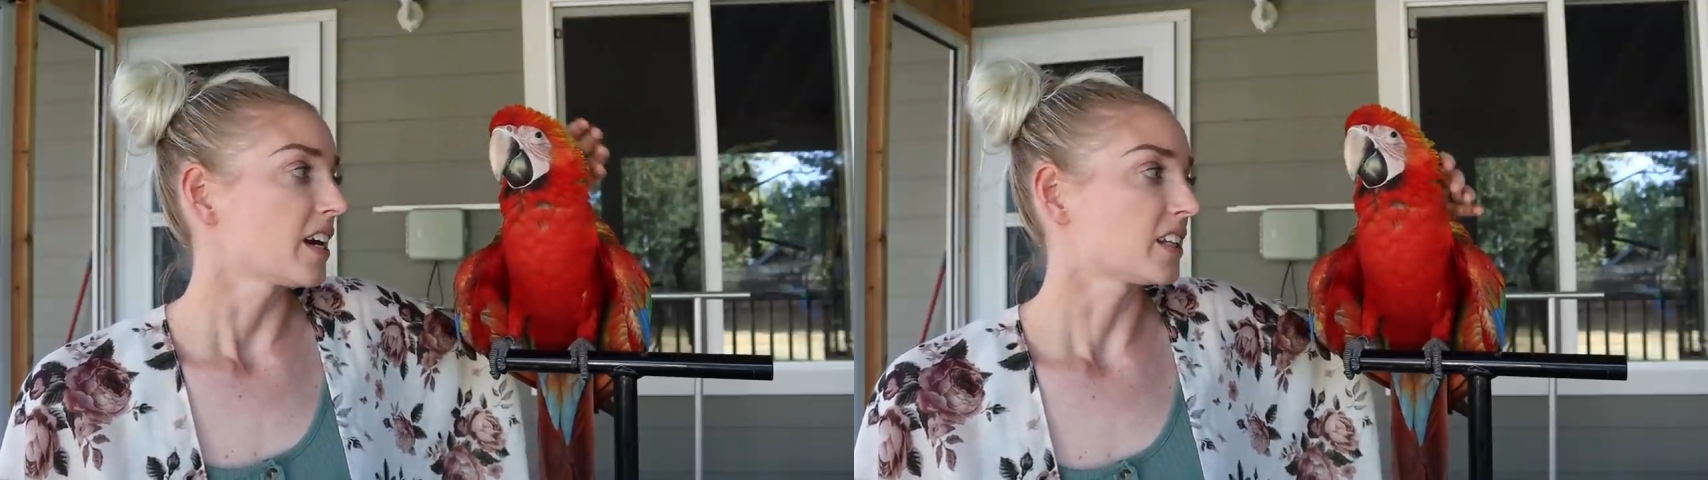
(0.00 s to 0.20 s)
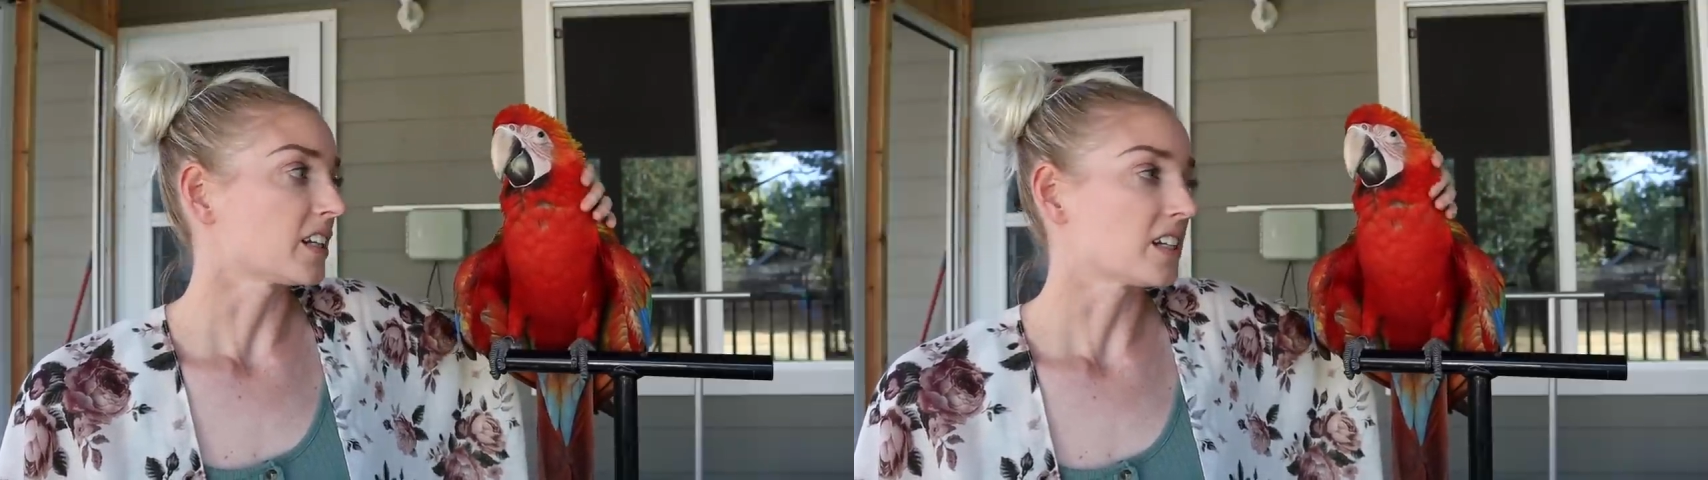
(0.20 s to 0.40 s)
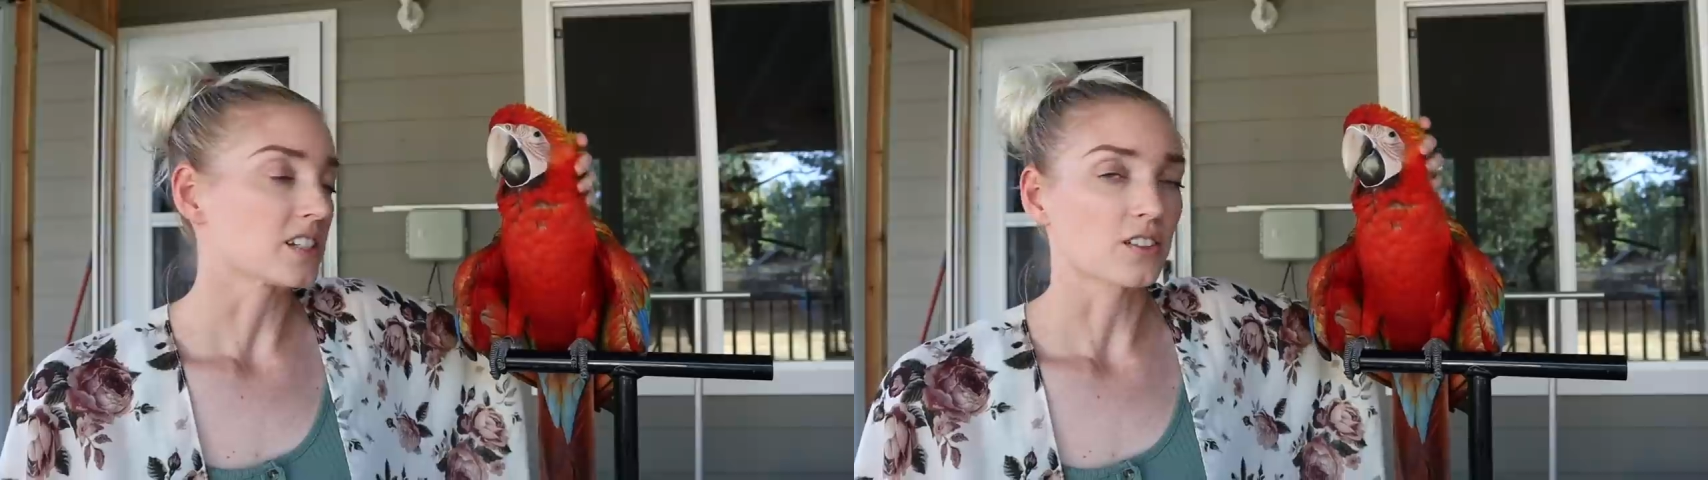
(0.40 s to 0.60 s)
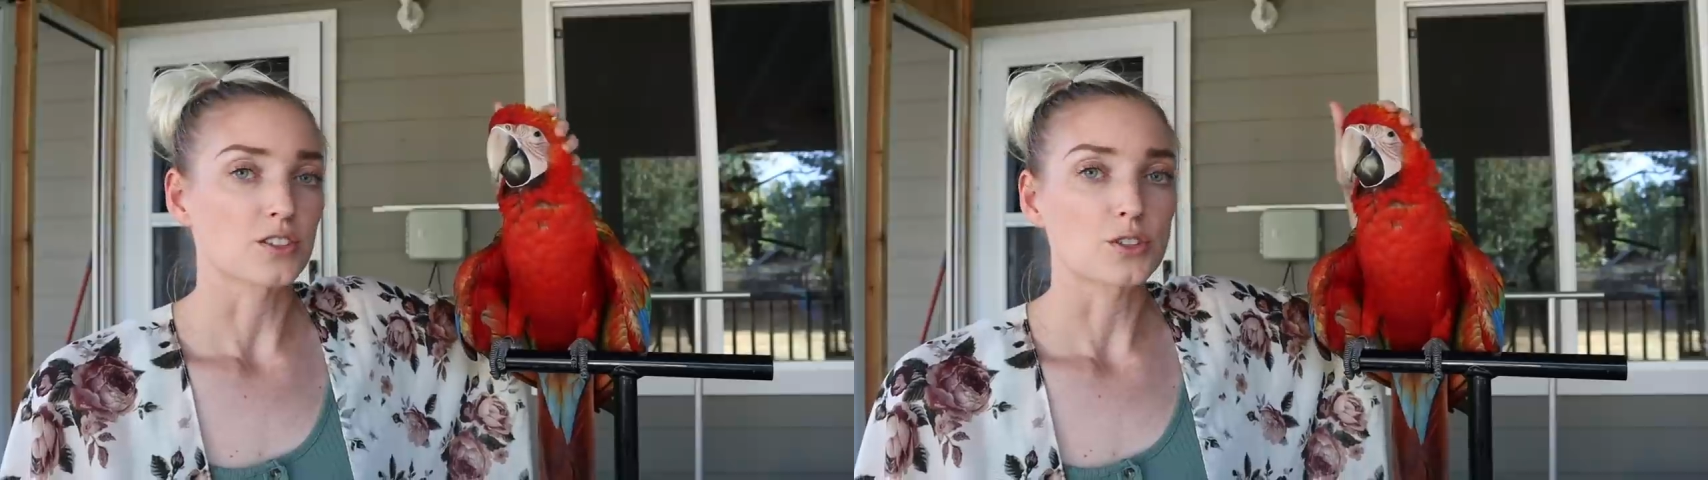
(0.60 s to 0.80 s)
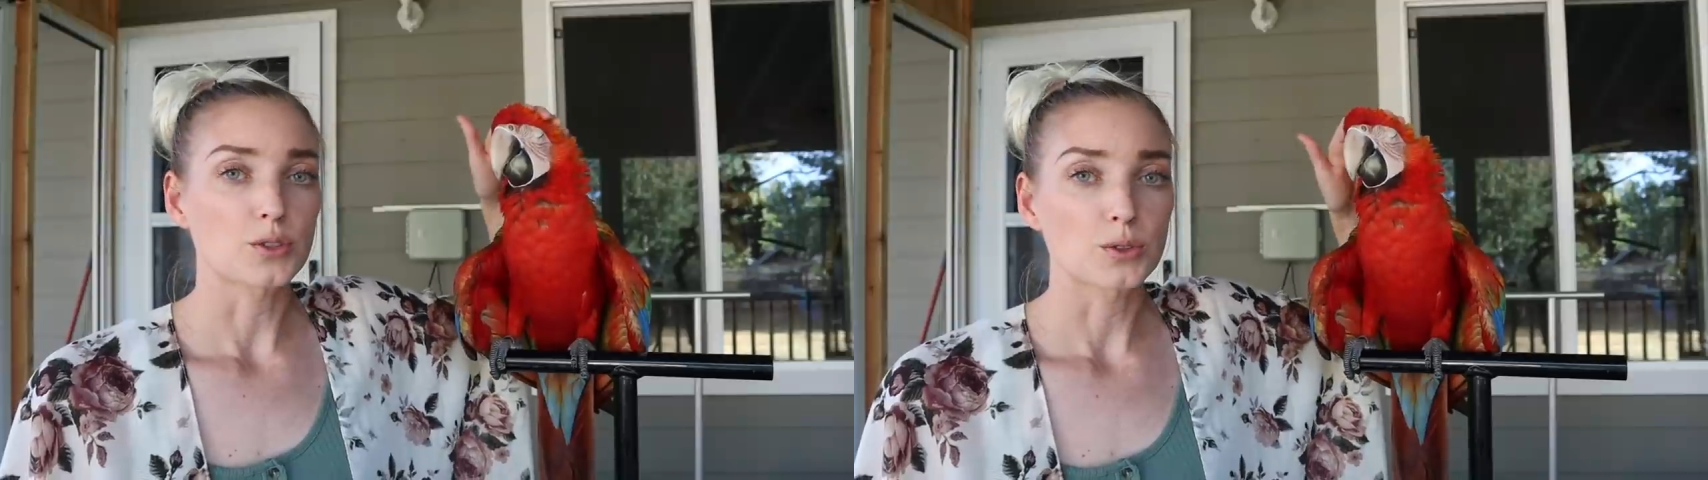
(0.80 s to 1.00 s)
and then he's
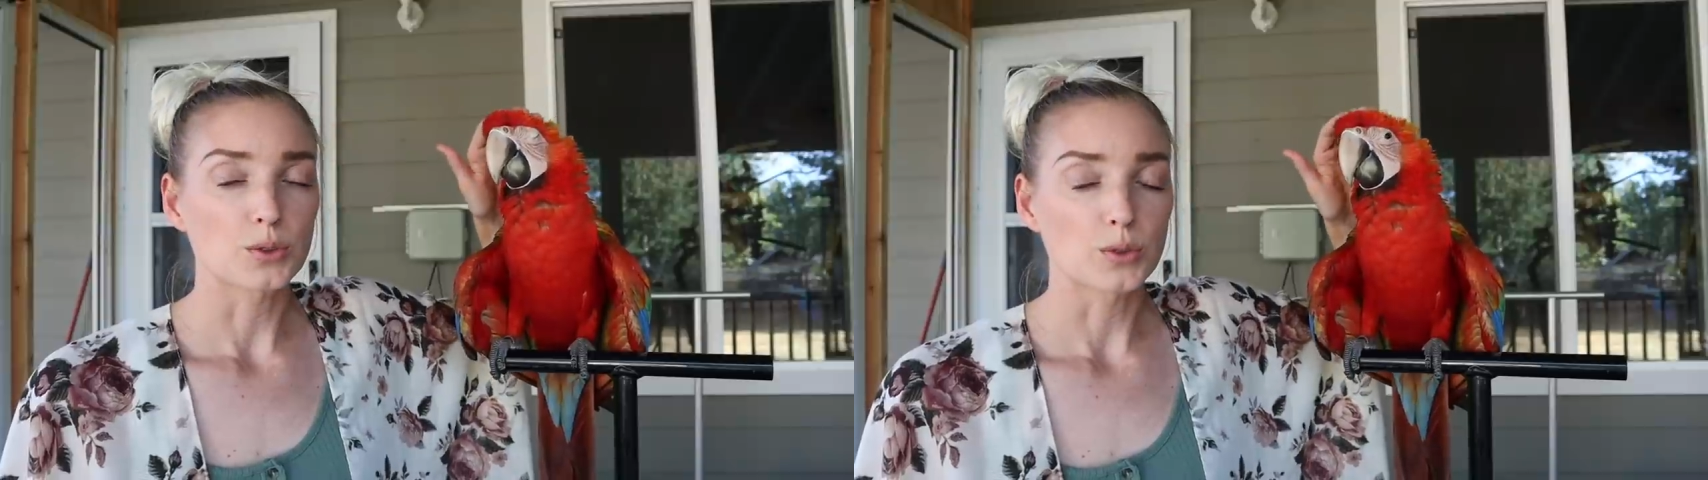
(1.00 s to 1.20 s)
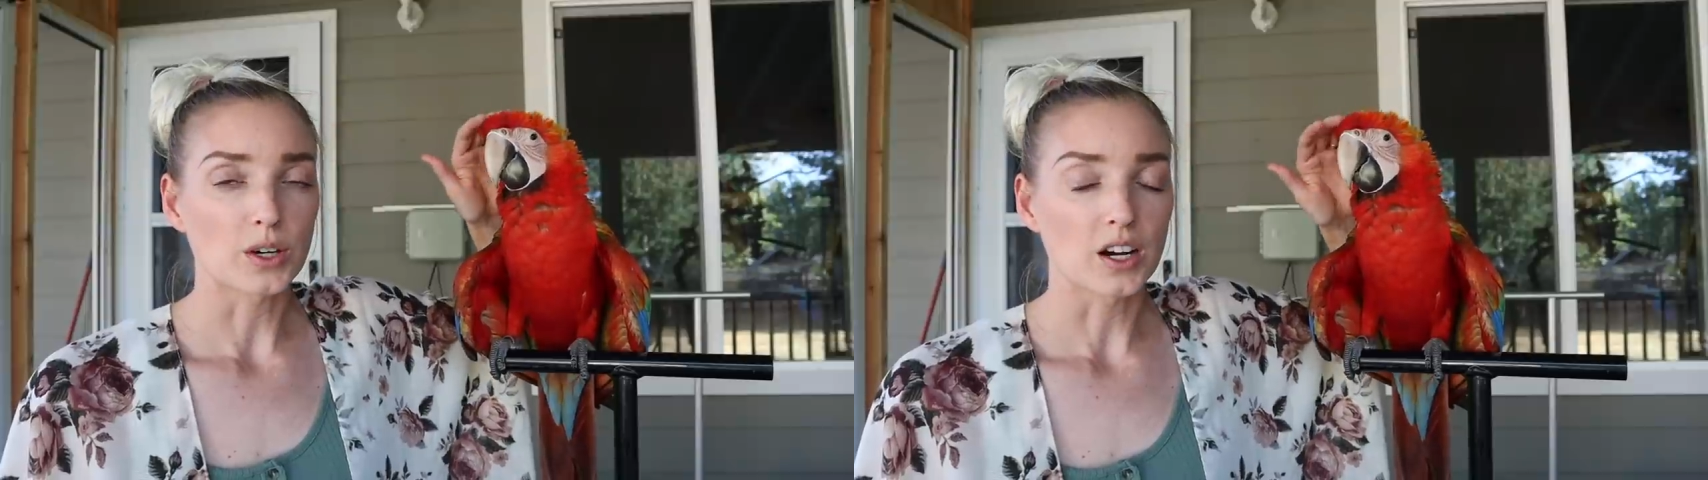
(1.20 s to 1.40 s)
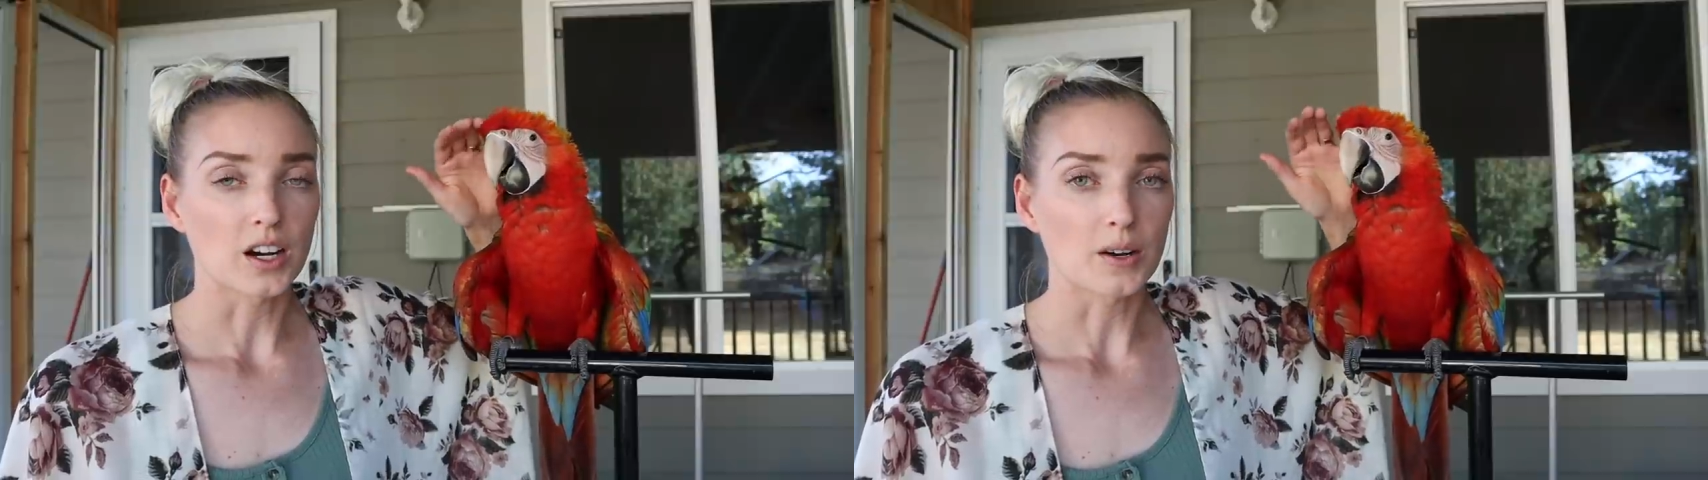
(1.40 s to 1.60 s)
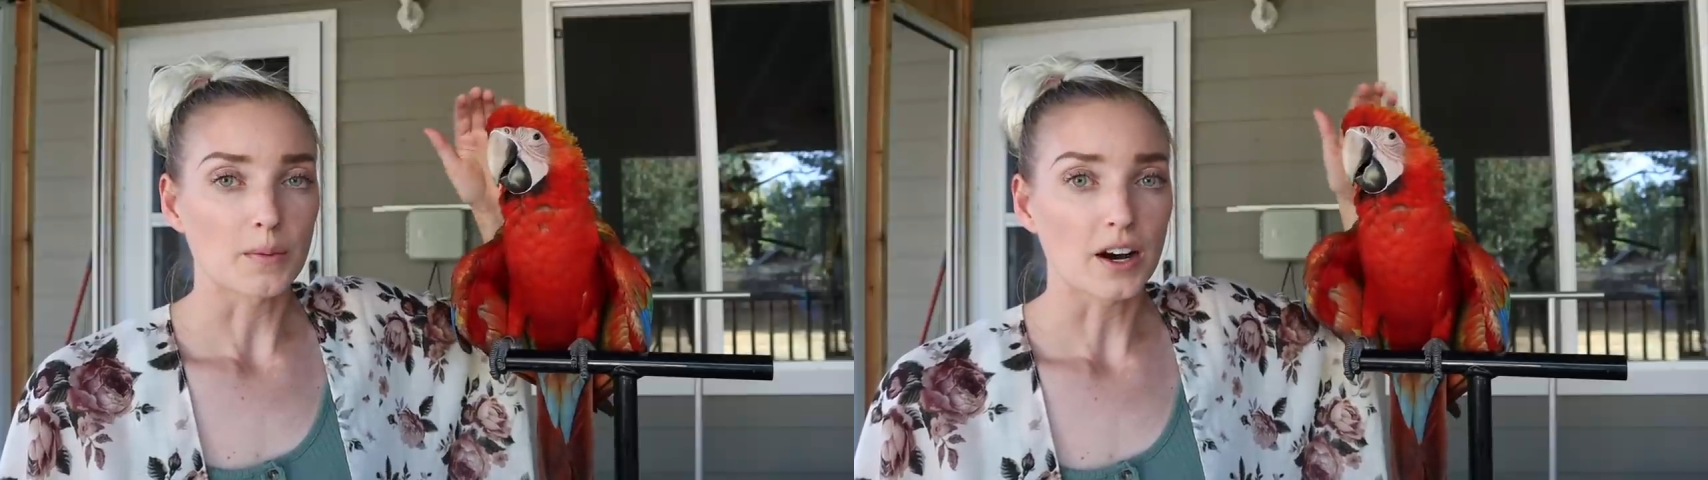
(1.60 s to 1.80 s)
on two um,